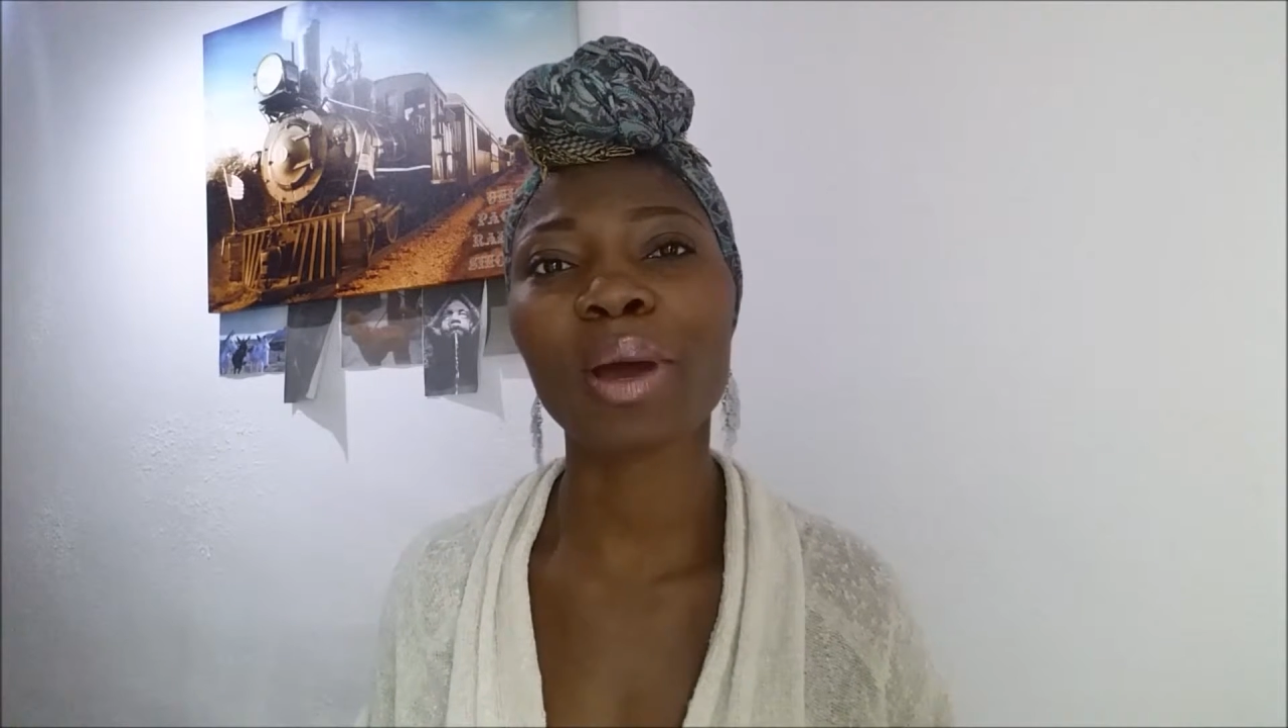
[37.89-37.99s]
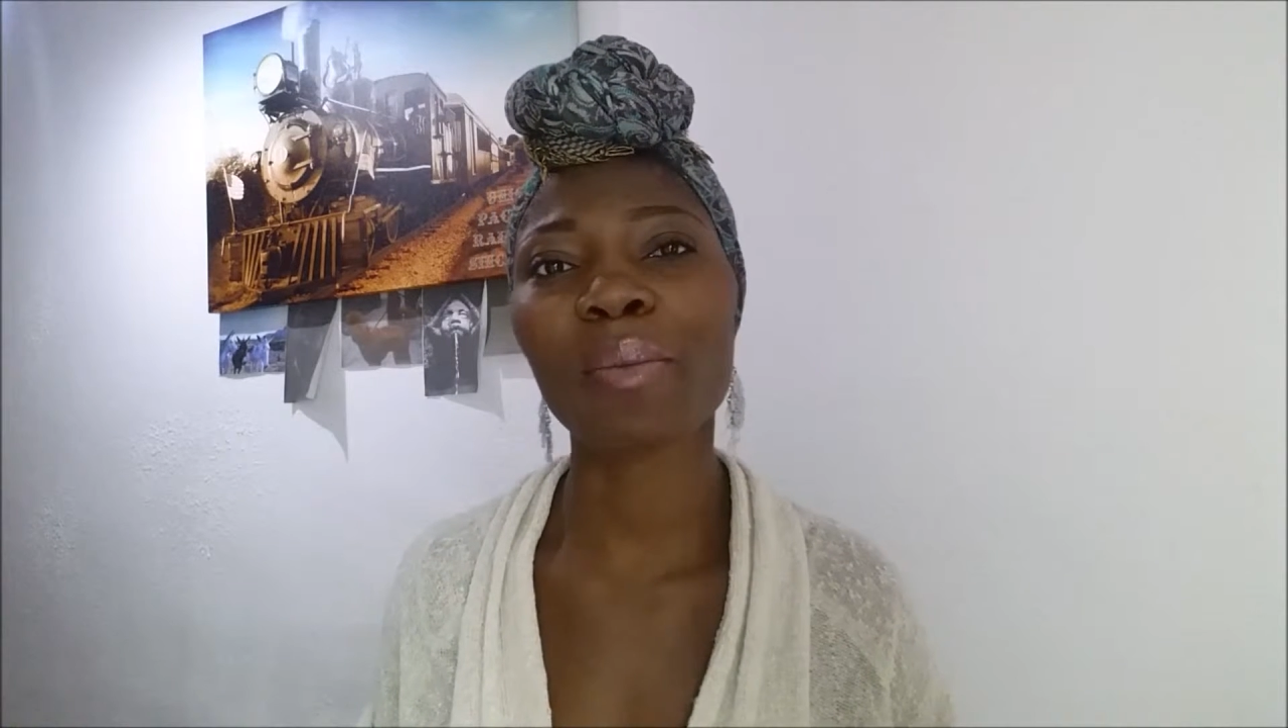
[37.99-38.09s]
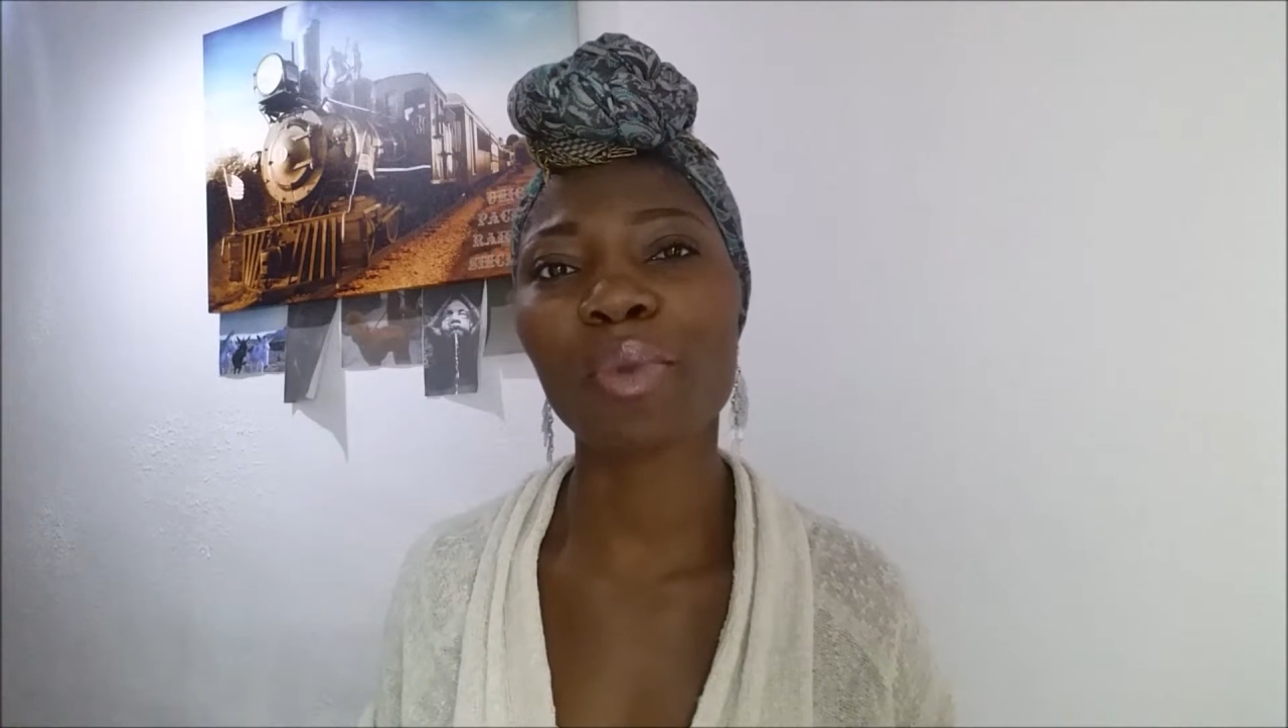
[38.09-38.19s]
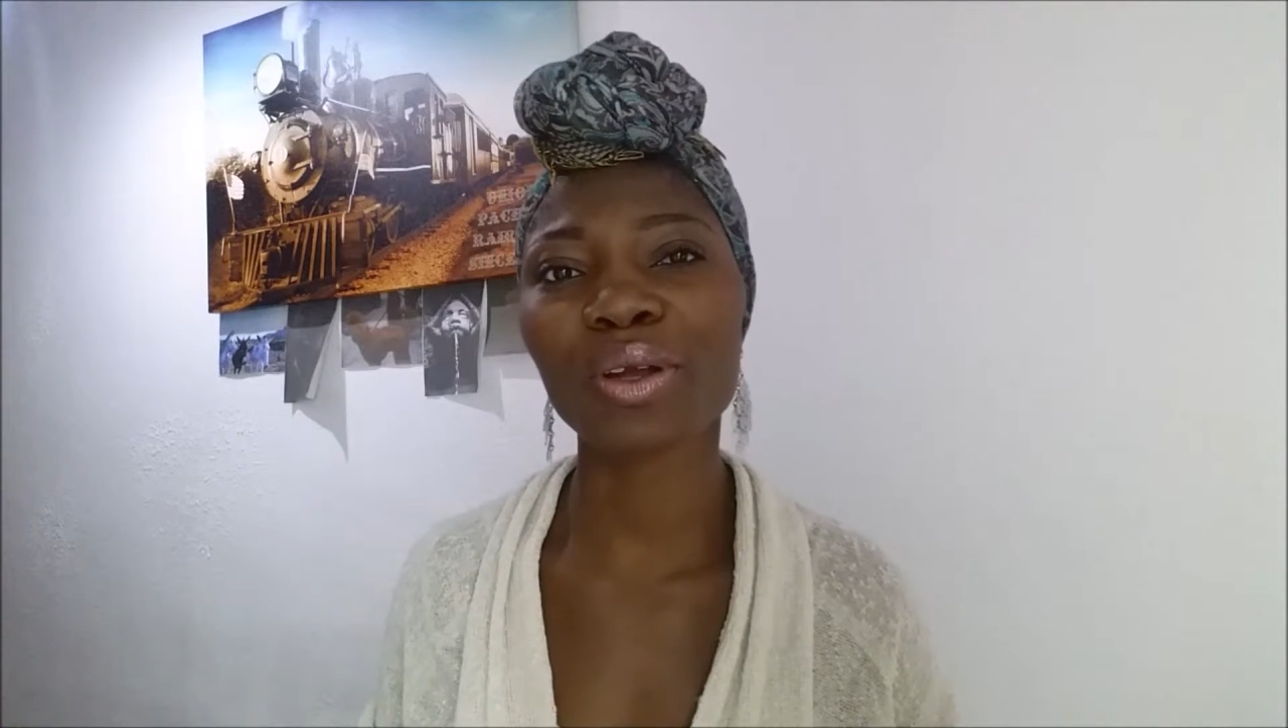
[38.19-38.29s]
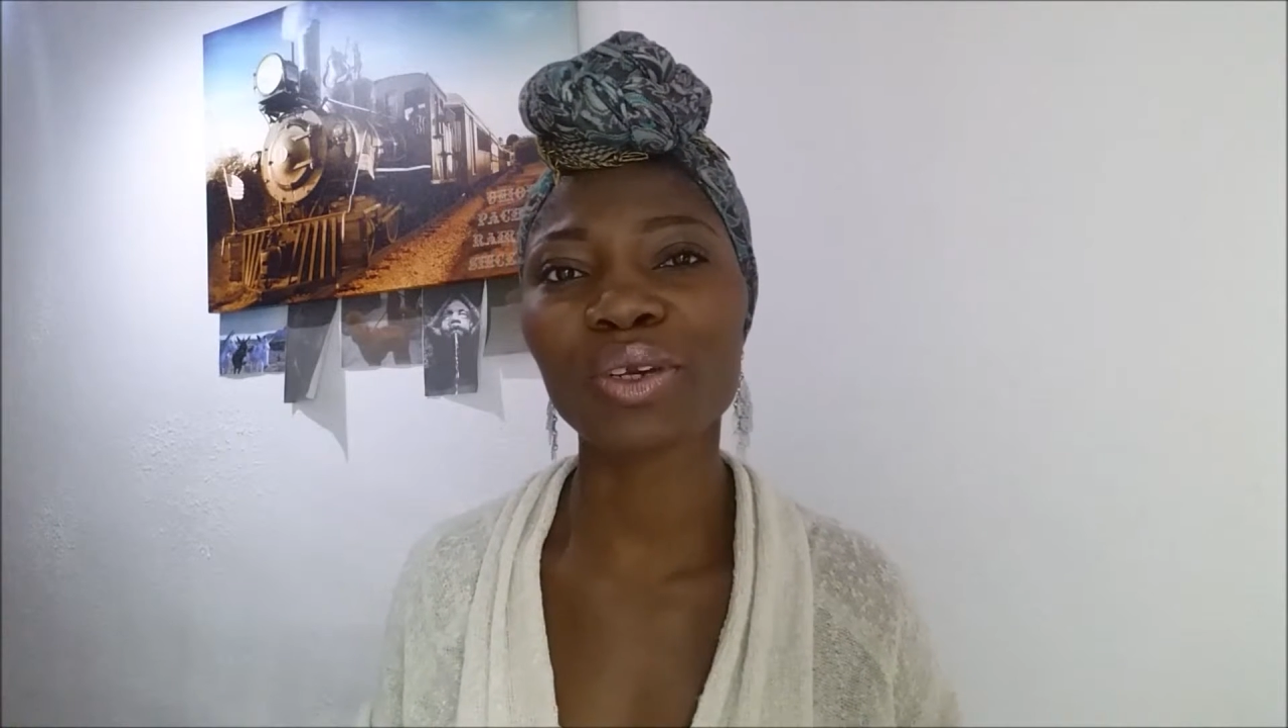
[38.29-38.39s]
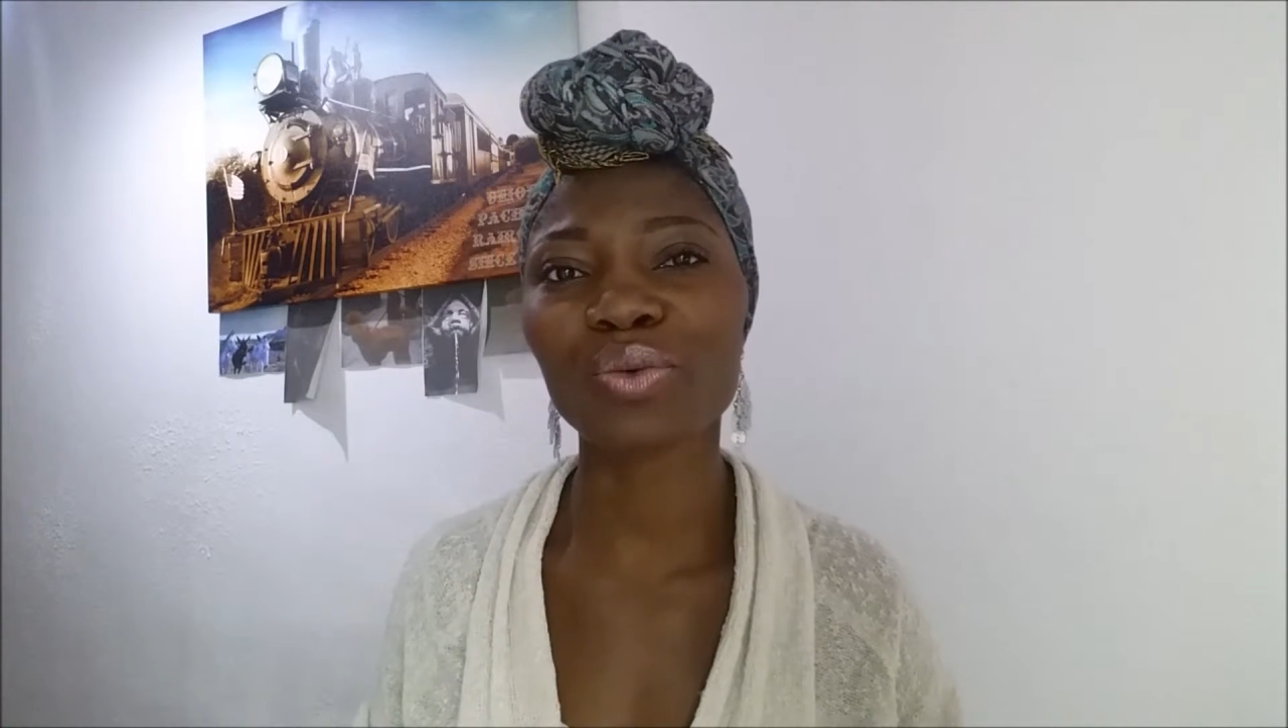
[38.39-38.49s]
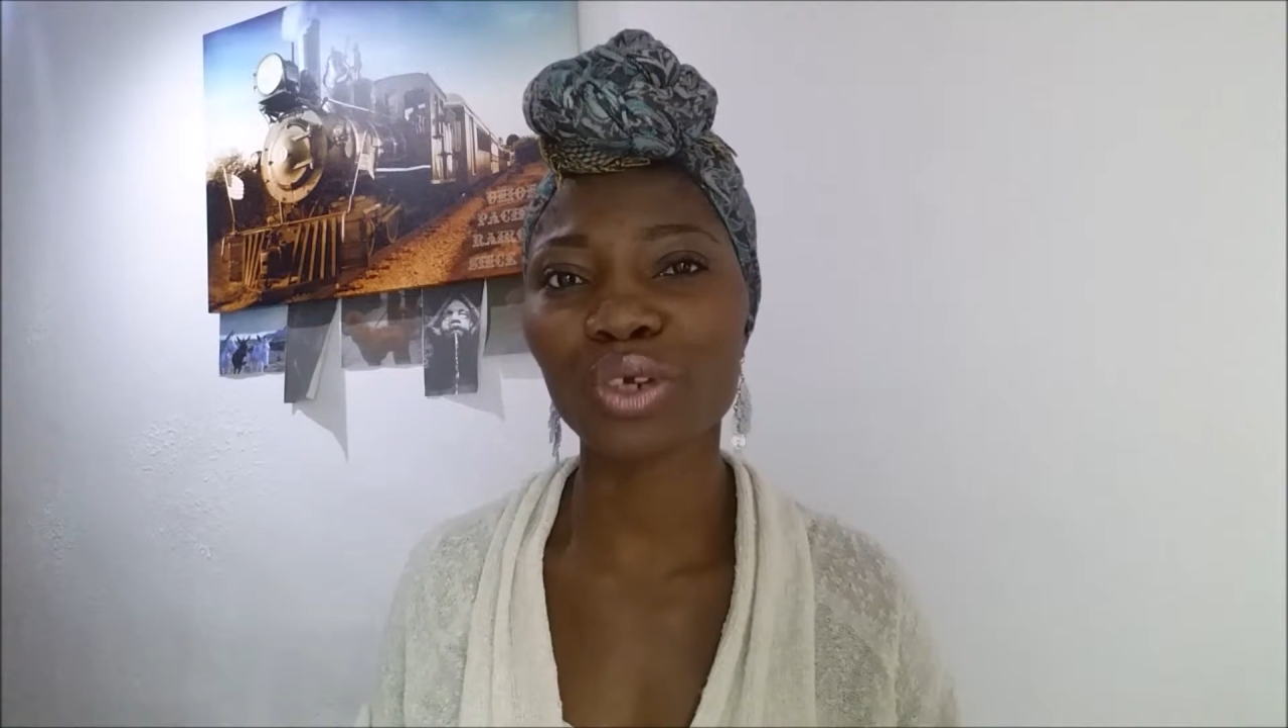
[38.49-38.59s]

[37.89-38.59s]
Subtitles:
my morning